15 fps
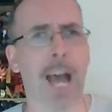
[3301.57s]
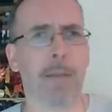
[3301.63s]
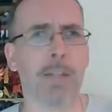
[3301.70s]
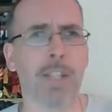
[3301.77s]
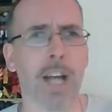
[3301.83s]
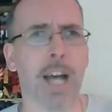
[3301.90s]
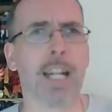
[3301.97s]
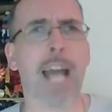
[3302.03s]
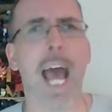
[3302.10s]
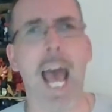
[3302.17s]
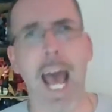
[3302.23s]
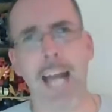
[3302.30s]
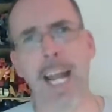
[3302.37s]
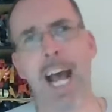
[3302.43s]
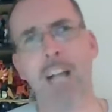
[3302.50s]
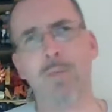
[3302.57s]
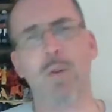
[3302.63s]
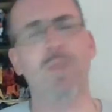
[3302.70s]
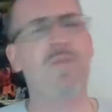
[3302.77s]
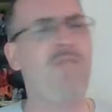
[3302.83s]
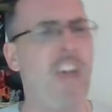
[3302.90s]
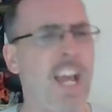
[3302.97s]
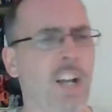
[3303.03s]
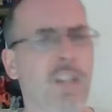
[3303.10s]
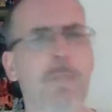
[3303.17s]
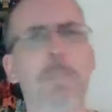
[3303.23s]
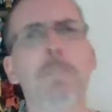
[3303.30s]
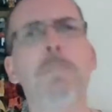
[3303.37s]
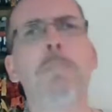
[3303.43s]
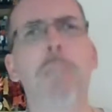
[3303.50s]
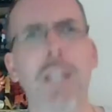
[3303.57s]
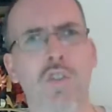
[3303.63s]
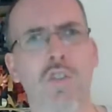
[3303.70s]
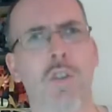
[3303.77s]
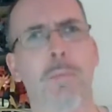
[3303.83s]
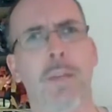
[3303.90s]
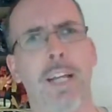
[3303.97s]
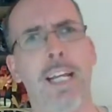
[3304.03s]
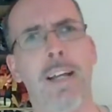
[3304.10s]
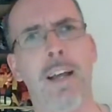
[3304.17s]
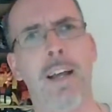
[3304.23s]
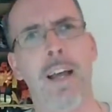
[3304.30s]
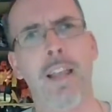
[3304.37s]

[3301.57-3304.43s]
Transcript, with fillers: Amazon and Hasbro failed miserably